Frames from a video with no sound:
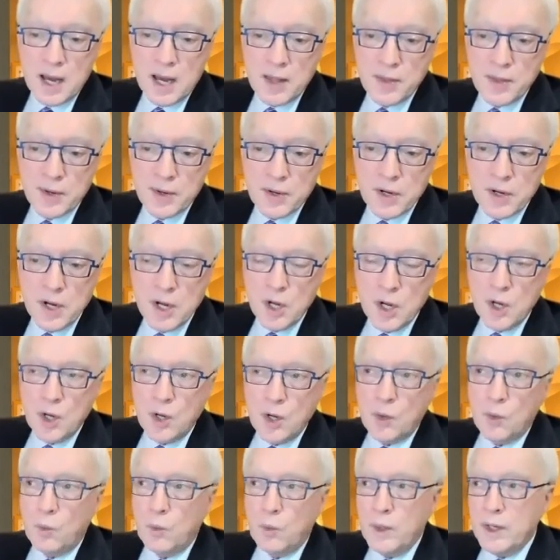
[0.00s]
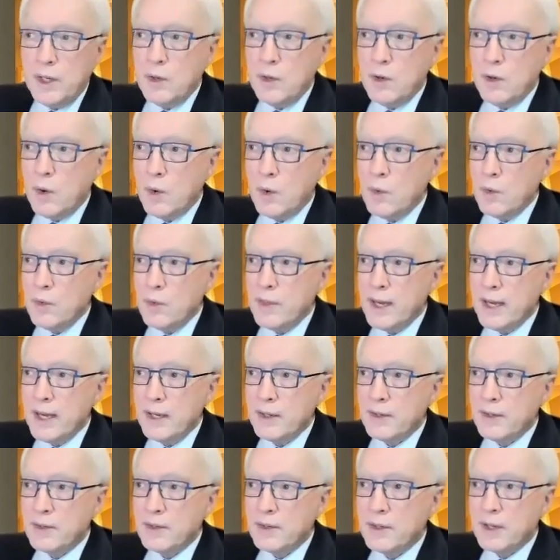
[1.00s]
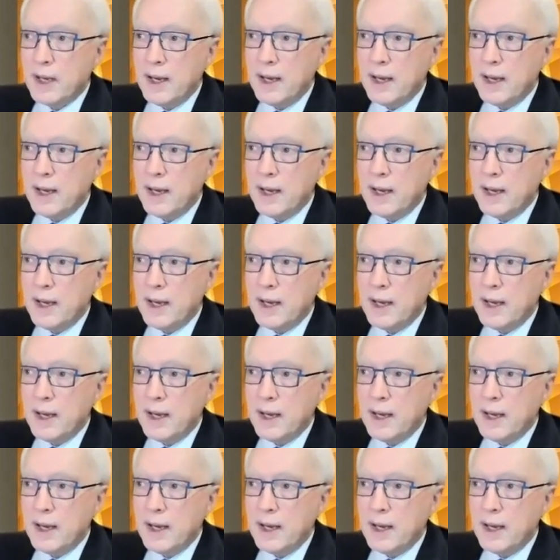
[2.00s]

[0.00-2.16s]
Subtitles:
other. We know that